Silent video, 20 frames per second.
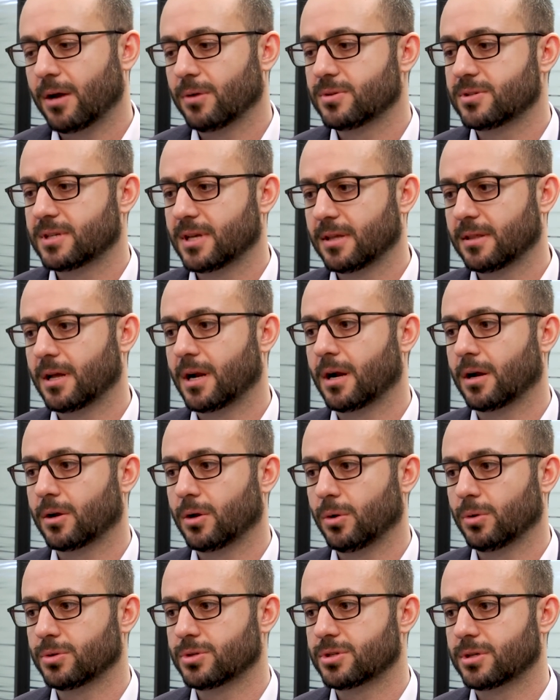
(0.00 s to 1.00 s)
I would say that our
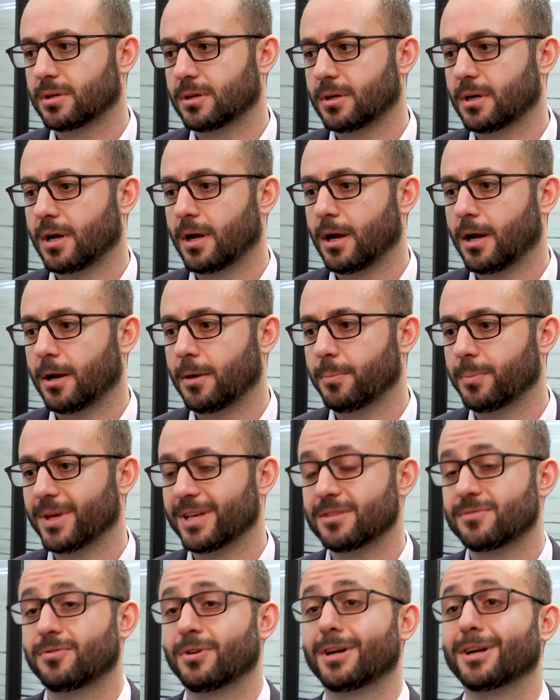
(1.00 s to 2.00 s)
culture um,
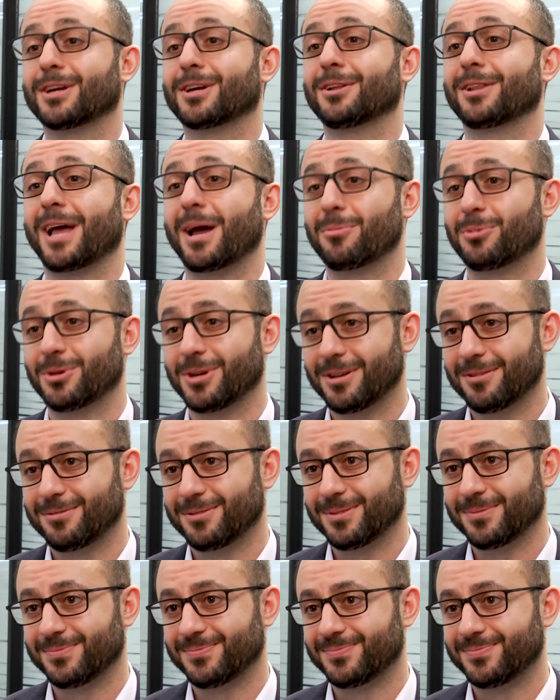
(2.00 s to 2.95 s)
is very collaborative